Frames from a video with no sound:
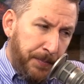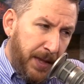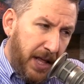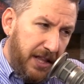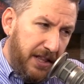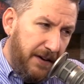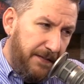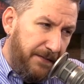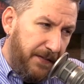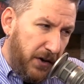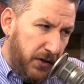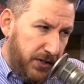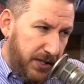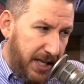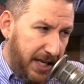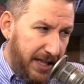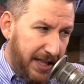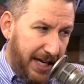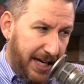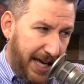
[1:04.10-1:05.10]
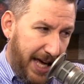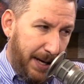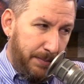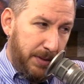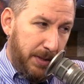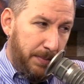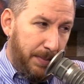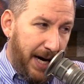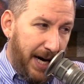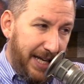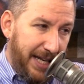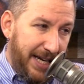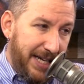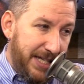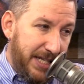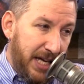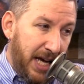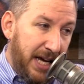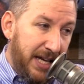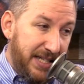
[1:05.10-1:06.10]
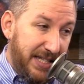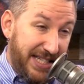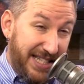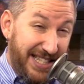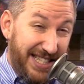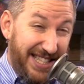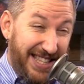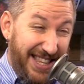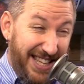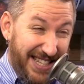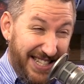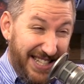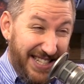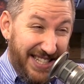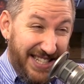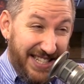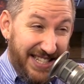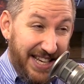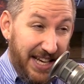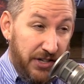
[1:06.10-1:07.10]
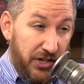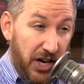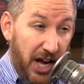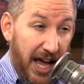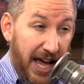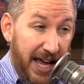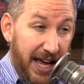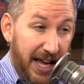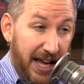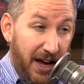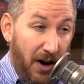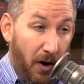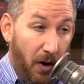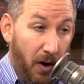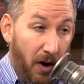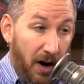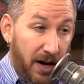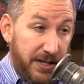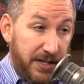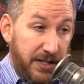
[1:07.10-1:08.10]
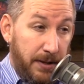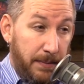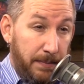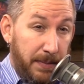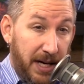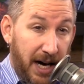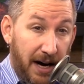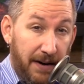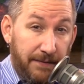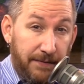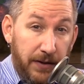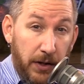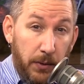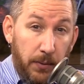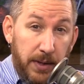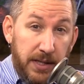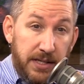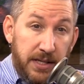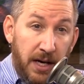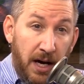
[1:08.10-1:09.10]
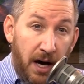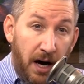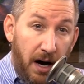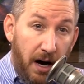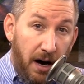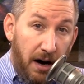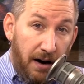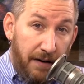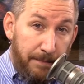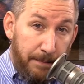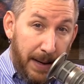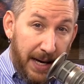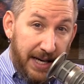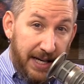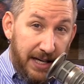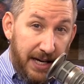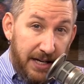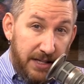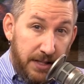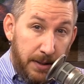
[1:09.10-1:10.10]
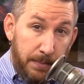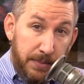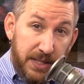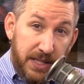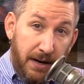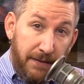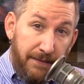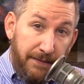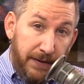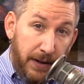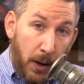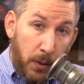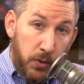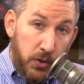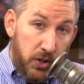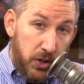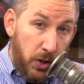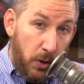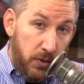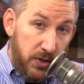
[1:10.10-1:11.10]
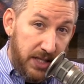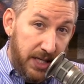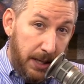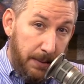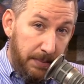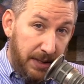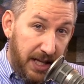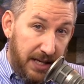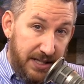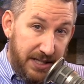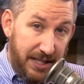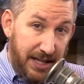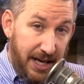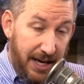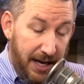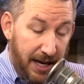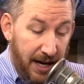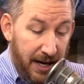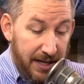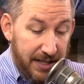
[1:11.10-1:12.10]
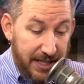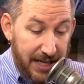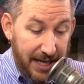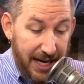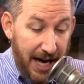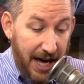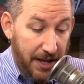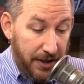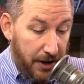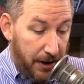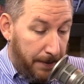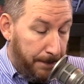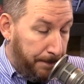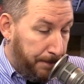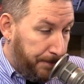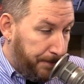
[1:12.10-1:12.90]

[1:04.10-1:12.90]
The first thing that came to mind is this is such an awesome confluence of mechanisms that flow so seamlessly together.